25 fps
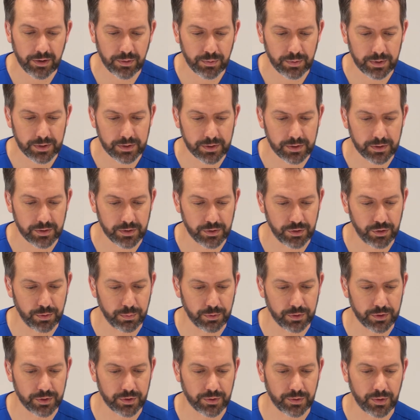rinses you
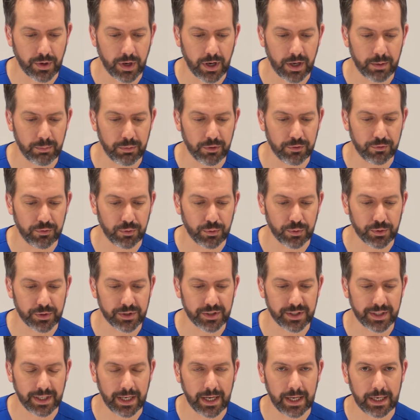prescribe before
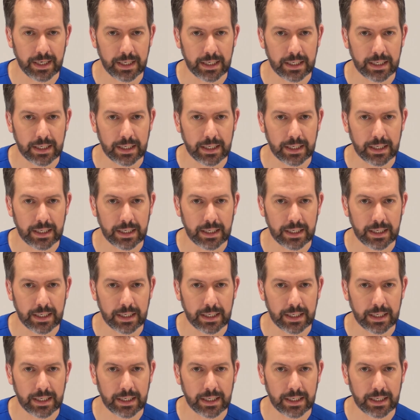scanning?